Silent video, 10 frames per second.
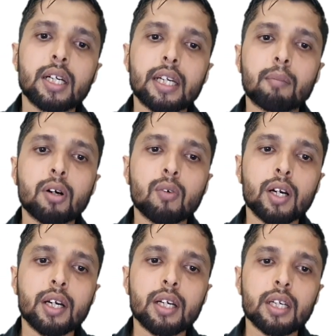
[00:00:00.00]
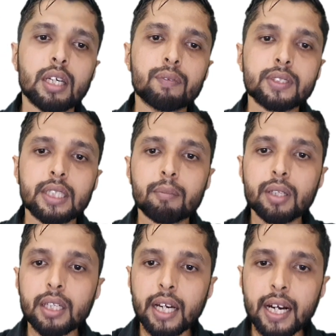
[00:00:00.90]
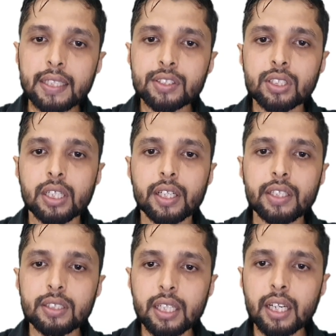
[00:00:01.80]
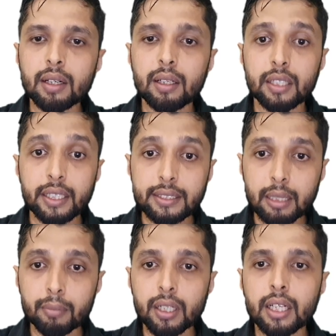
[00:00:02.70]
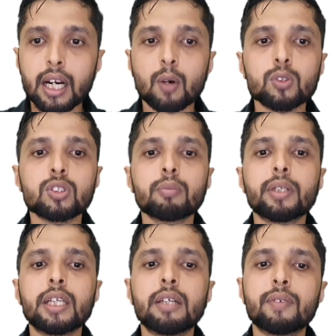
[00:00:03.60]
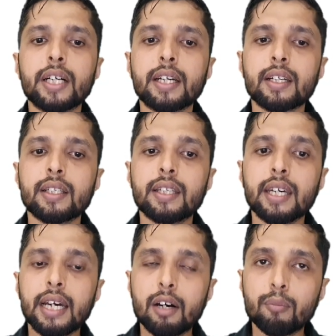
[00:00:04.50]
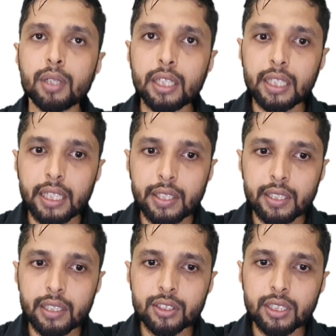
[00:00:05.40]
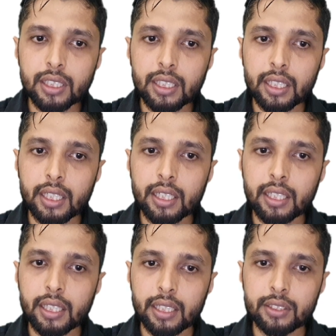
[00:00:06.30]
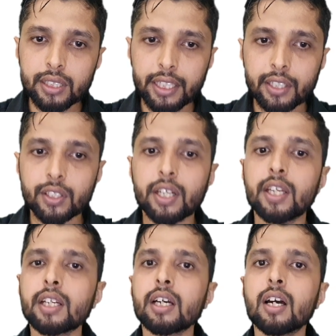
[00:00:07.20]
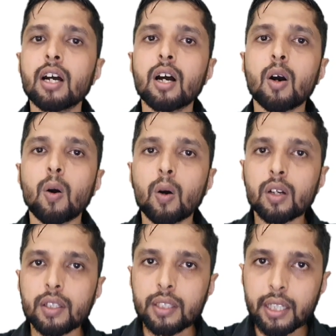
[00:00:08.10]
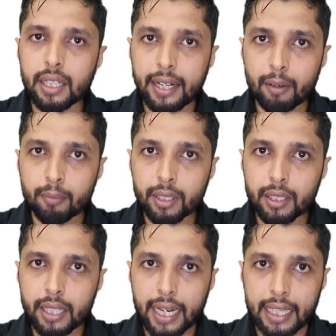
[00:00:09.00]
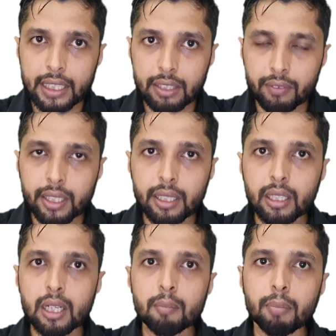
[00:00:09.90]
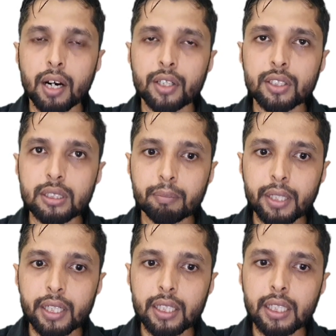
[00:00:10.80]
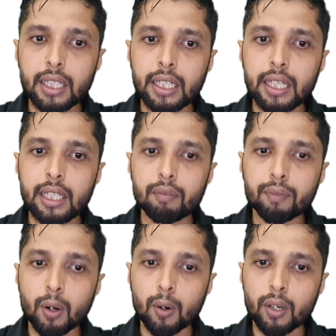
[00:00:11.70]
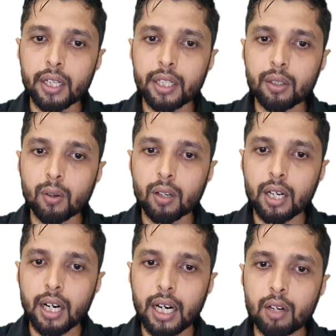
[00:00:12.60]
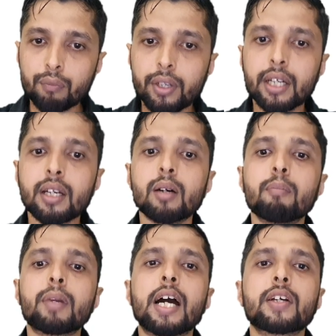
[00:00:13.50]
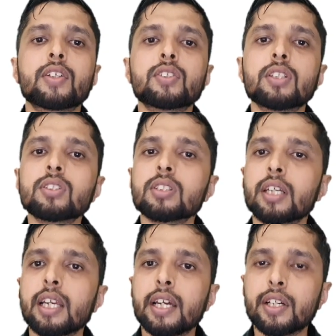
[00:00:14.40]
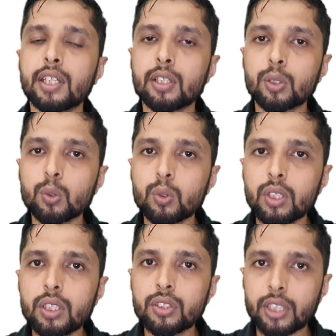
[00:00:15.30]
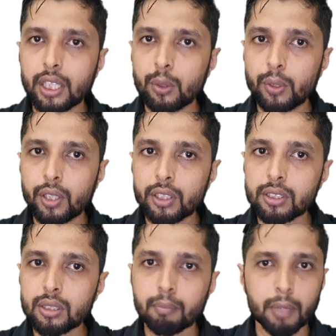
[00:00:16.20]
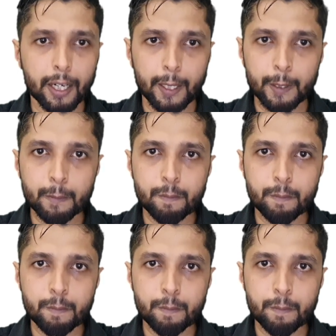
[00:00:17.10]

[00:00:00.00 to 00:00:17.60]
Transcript: Number one, if SEBI has reasonable grounds to believe that they have been indulging in insider trading or they have been actively participating in any fraudulent or unfair practices relating to securities market.